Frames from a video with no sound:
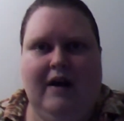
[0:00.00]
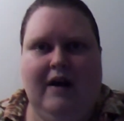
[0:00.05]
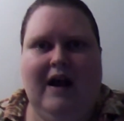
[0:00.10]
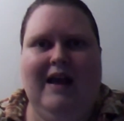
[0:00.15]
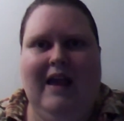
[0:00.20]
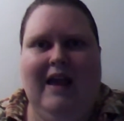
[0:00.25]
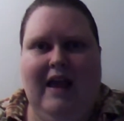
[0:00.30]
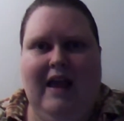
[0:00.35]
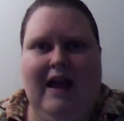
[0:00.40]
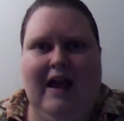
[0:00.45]

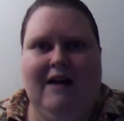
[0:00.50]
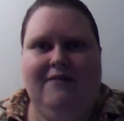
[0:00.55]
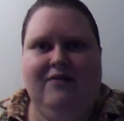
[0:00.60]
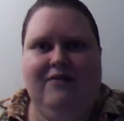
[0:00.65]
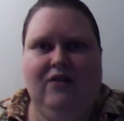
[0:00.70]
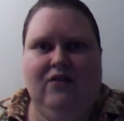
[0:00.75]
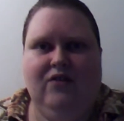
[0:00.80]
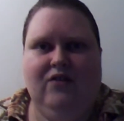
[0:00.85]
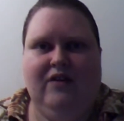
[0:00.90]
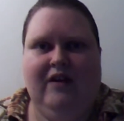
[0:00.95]
I
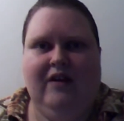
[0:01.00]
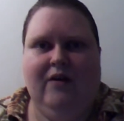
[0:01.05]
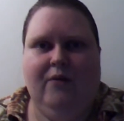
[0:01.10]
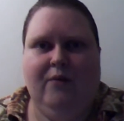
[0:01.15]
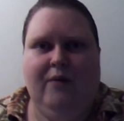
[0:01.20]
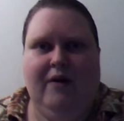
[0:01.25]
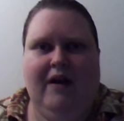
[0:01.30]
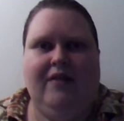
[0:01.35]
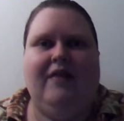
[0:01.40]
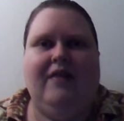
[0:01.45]
have to
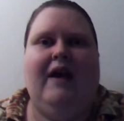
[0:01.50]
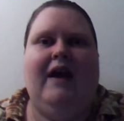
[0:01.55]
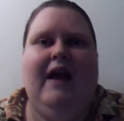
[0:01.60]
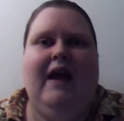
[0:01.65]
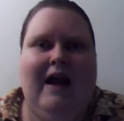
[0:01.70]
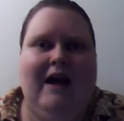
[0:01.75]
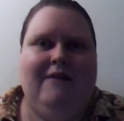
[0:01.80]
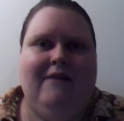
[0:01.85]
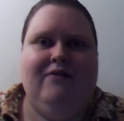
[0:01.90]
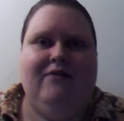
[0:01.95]
deal with. I
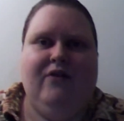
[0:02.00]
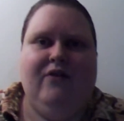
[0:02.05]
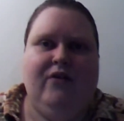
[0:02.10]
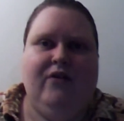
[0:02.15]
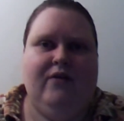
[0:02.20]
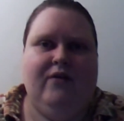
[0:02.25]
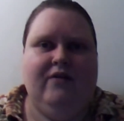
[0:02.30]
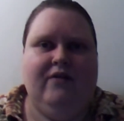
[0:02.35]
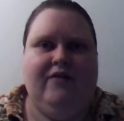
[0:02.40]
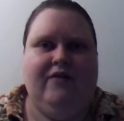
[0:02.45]
have to
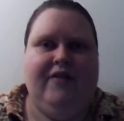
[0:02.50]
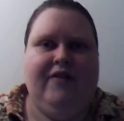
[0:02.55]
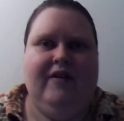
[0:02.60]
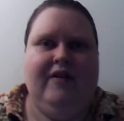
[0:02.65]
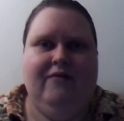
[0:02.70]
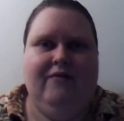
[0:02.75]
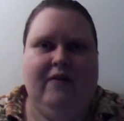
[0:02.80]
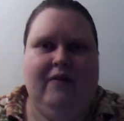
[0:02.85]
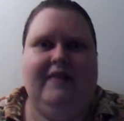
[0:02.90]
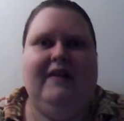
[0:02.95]
learn to
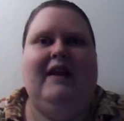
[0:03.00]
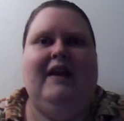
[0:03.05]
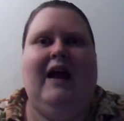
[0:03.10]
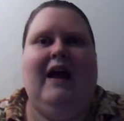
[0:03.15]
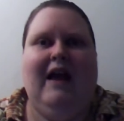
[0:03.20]
live with it.